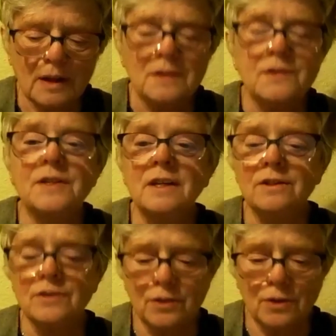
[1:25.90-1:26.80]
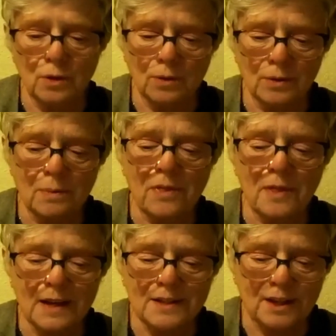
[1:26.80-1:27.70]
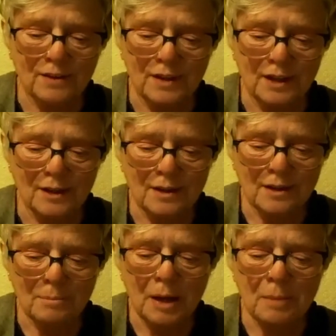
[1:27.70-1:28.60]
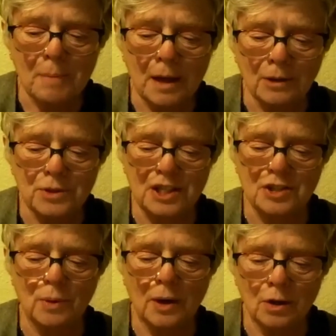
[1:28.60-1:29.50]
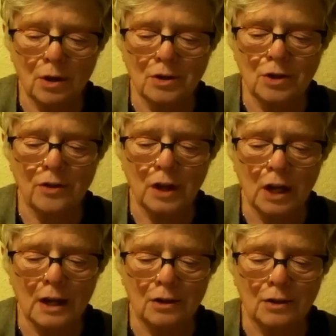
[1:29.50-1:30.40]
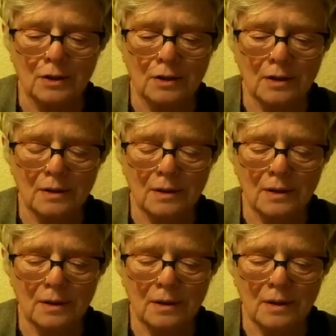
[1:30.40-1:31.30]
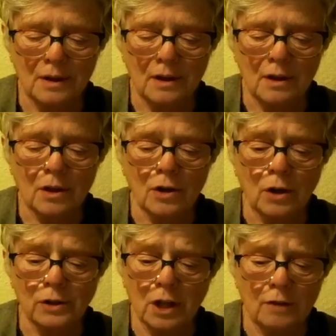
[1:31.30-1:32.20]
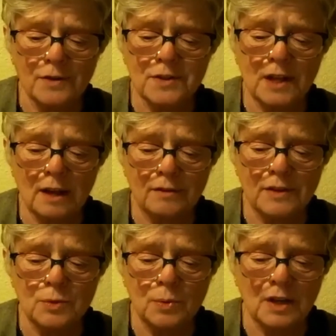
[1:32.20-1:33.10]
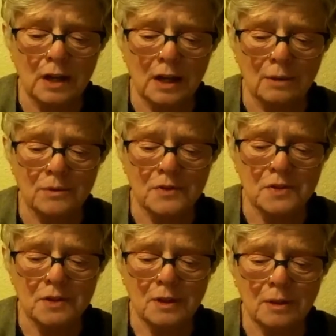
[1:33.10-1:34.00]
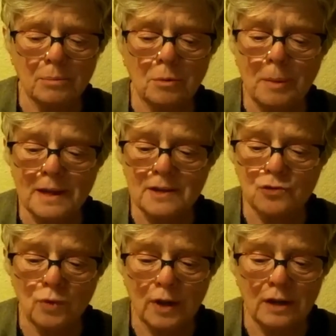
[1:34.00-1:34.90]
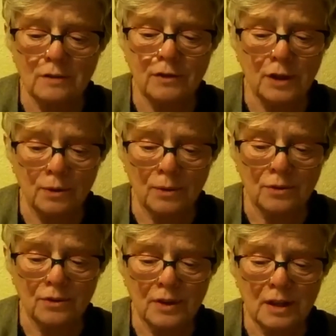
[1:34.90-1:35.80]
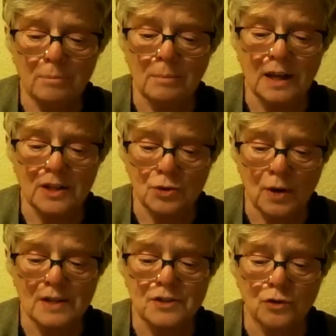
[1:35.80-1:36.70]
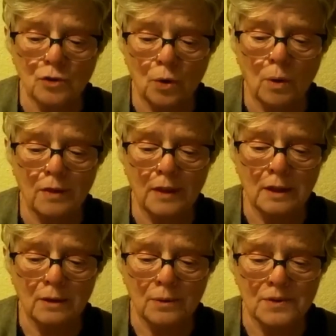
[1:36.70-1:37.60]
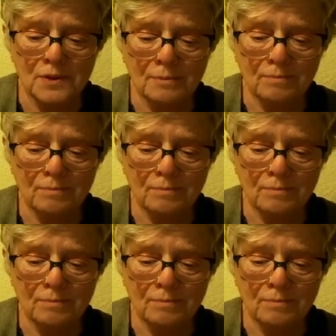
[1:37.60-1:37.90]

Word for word: Sing to the Lord with thanksgiving. Make melody to our God on the lyre. God covers the heavens with clouds, prepares rain for the earth, makes grass grow on the hills.